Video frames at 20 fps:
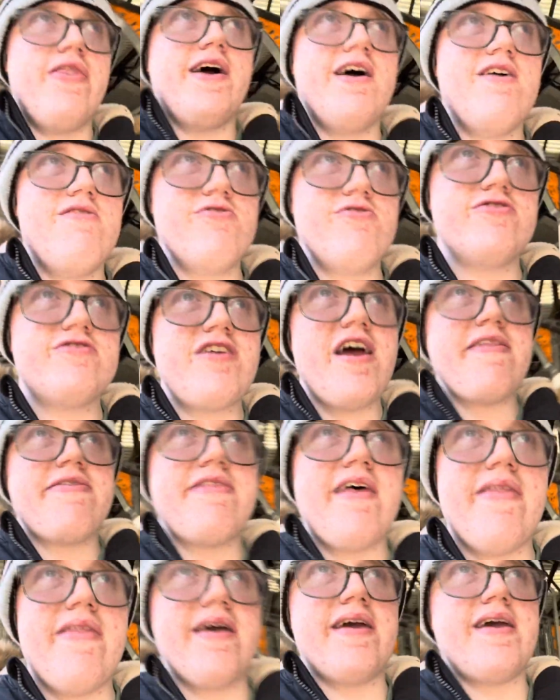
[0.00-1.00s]
little shed
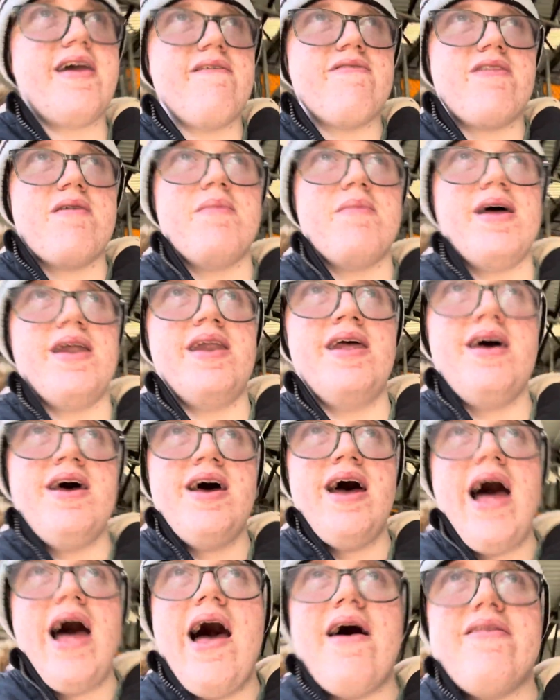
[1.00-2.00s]
that they keep them in
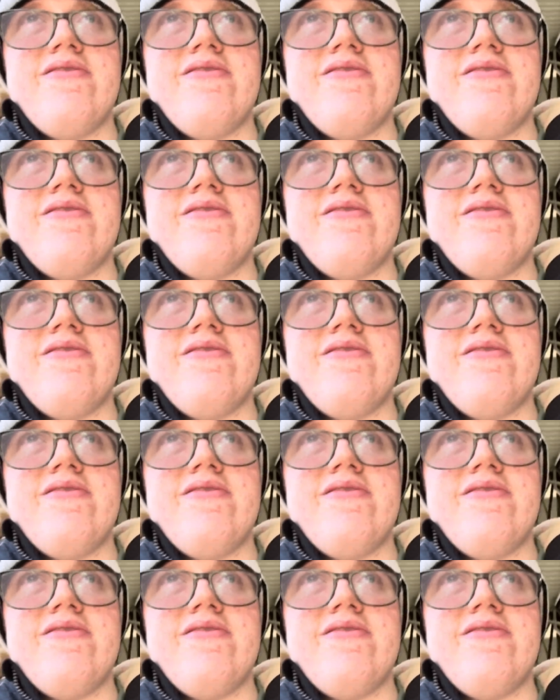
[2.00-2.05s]
at